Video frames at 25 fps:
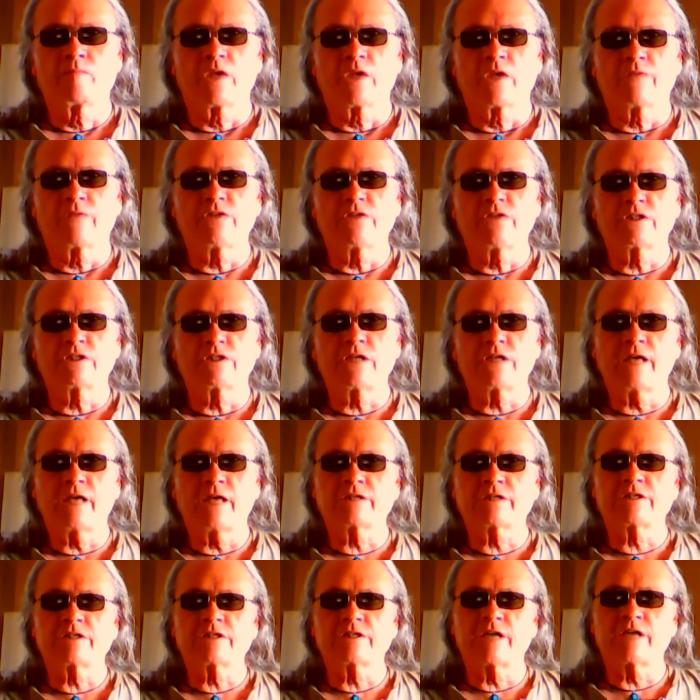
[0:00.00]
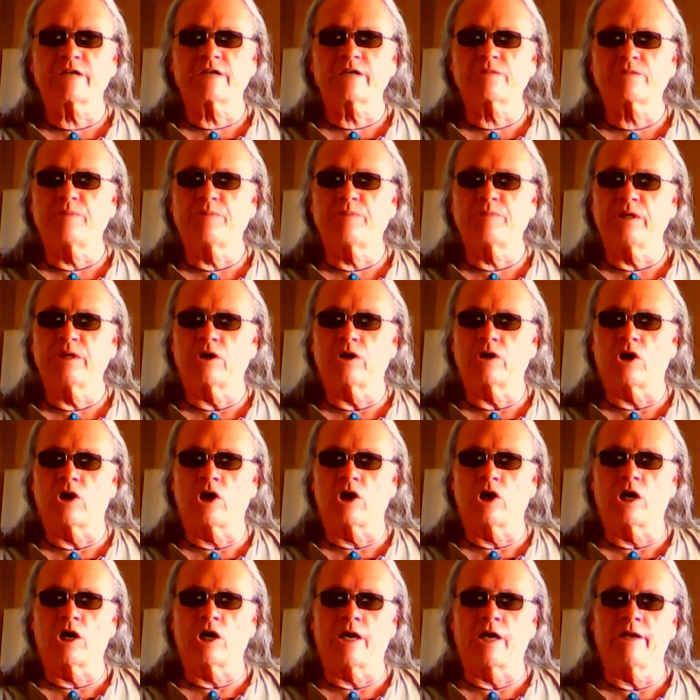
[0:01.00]
if you take sex
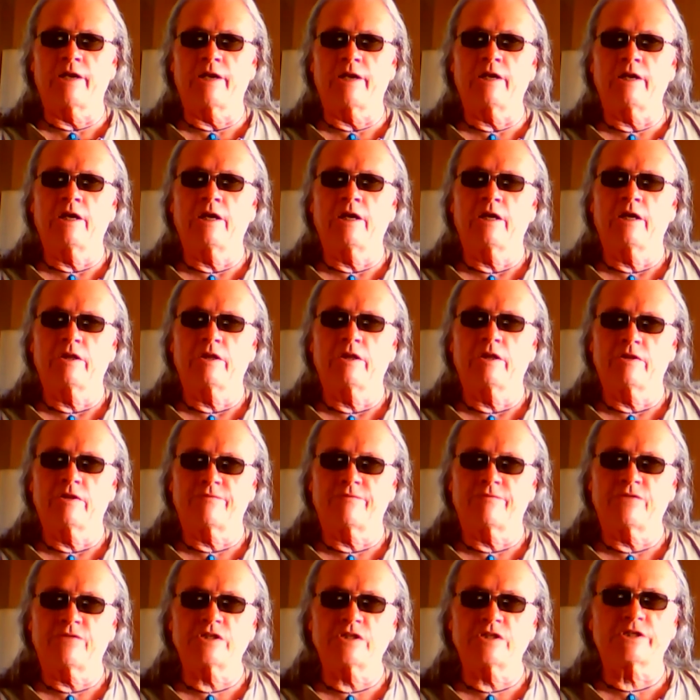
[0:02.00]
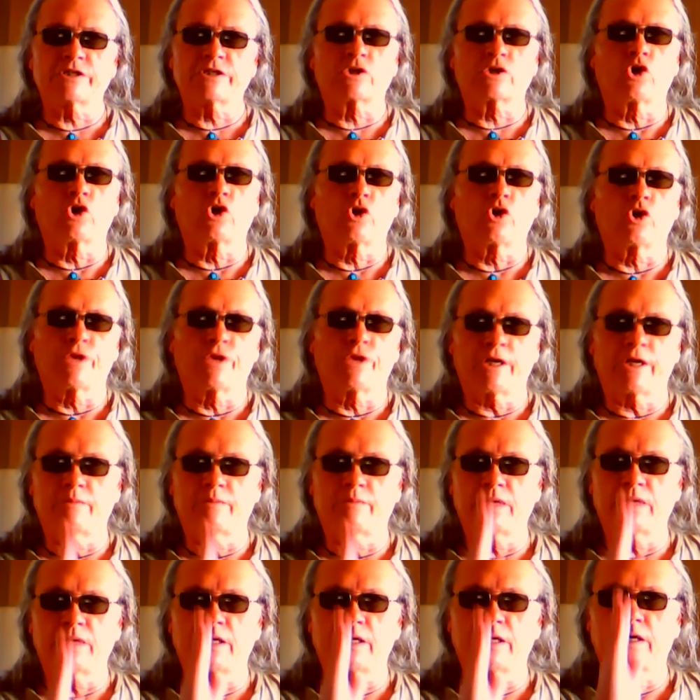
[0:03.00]
beyond the physical, then it
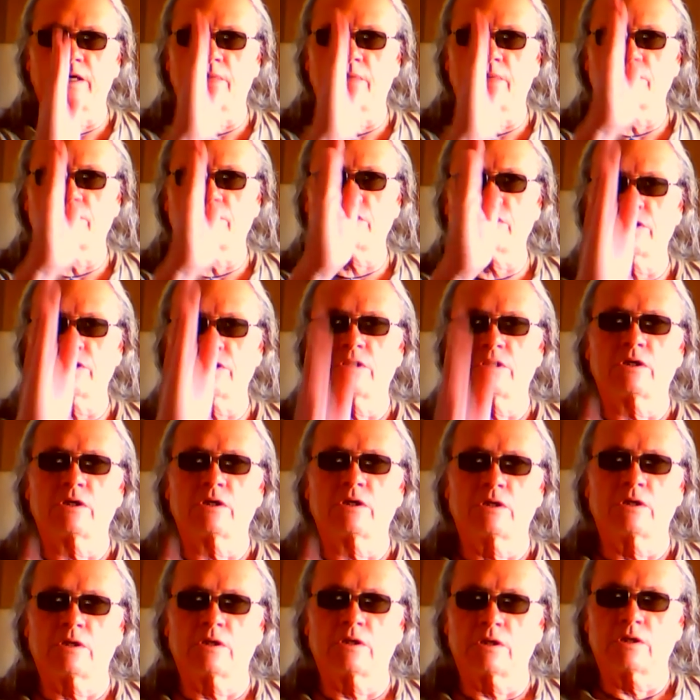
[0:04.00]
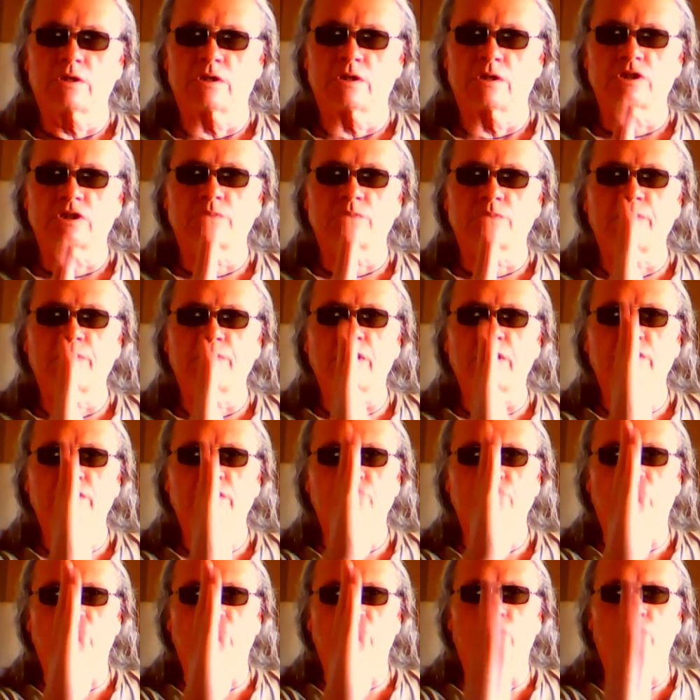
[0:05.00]
becomes
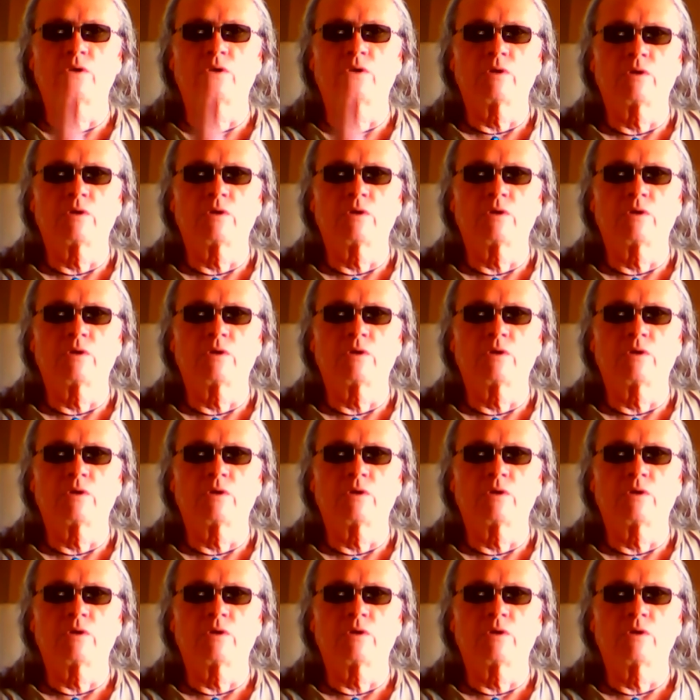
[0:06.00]
spiritual,